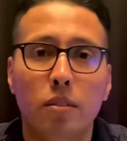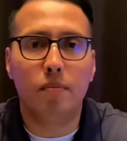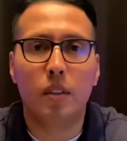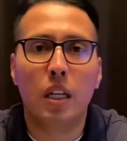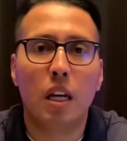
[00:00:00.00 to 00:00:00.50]

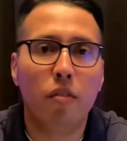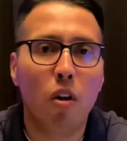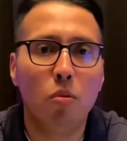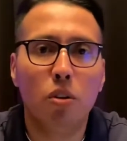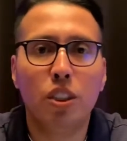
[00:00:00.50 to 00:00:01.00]
If home
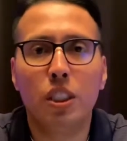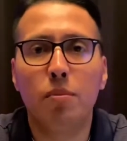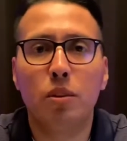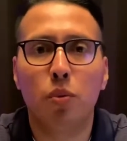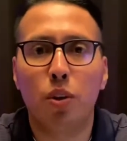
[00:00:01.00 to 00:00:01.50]
ownership is what
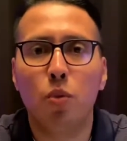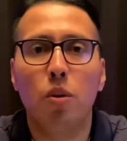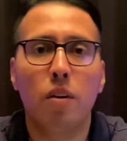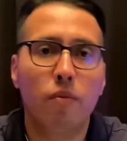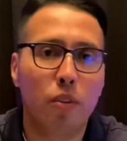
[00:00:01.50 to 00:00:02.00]
you want for
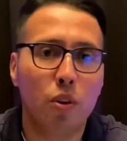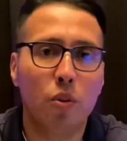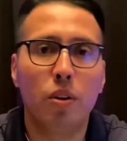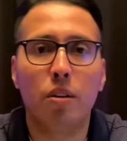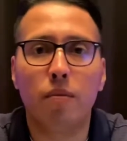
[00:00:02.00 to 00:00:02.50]
you and your
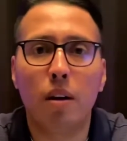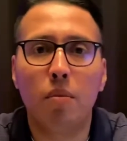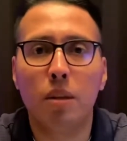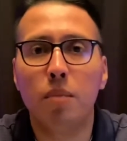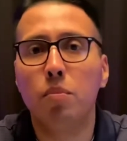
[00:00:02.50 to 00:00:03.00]
family,
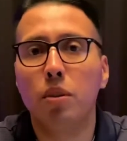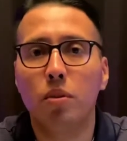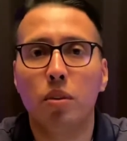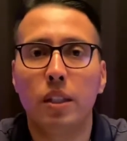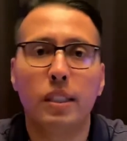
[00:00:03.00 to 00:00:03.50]
but you think
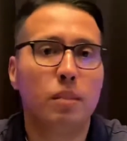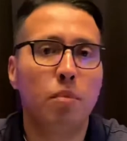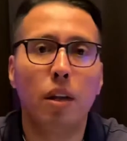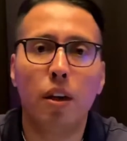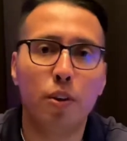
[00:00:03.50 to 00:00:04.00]
it's beyond
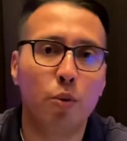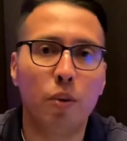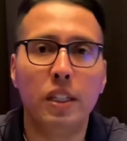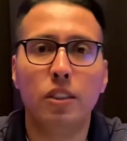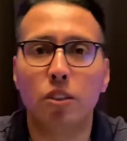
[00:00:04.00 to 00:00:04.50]
your reach or
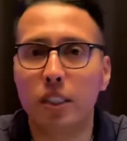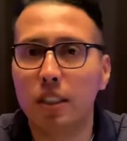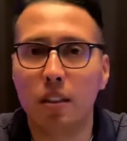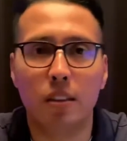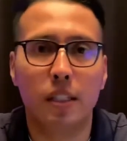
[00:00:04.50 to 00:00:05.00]
just
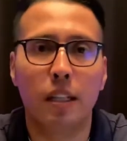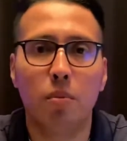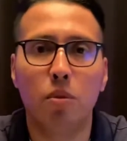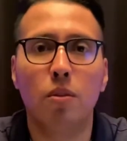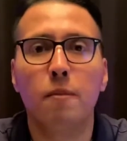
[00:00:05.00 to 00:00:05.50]
unattainable
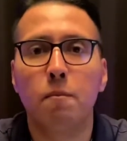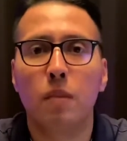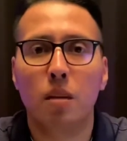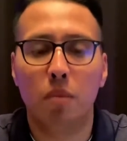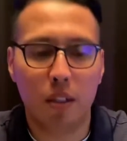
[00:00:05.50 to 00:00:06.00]

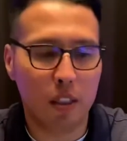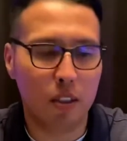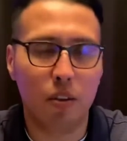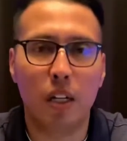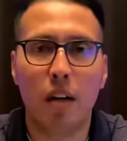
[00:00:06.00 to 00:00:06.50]
because you don't
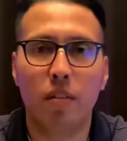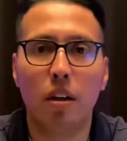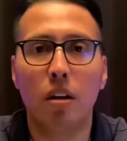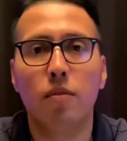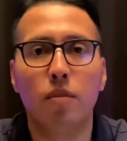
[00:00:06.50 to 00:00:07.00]
have the
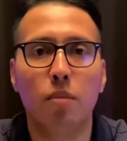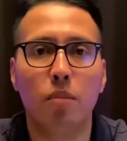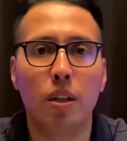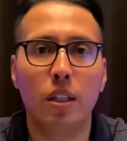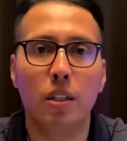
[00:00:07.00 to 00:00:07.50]
upfront money
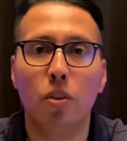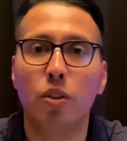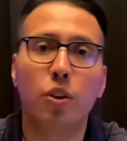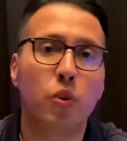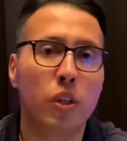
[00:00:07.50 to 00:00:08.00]
or your
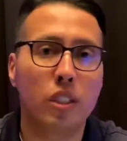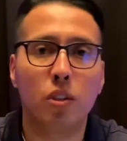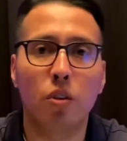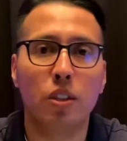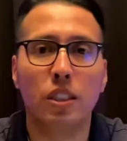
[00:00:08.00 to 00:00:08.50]
credit score is
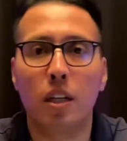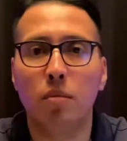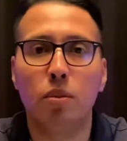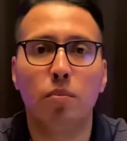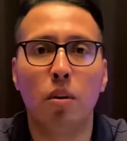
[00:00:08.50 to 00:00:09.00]
not up to
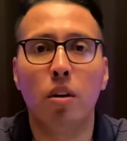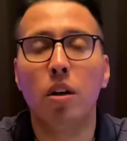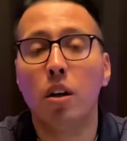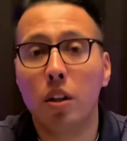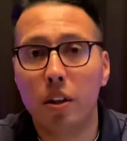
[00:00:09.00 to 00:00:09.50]
par,
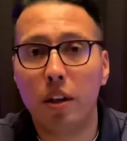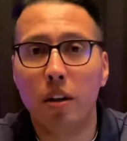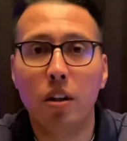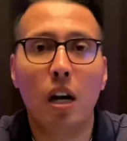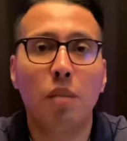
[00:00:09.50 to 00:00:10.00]
there are
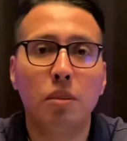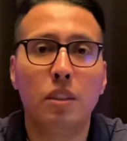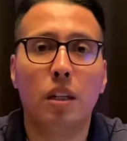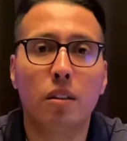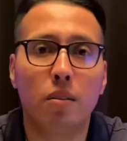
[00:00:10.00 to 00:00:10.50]
options out there
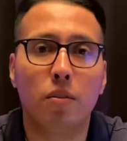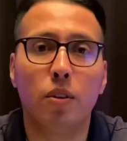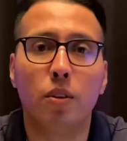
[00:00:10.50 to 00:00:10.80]
for you.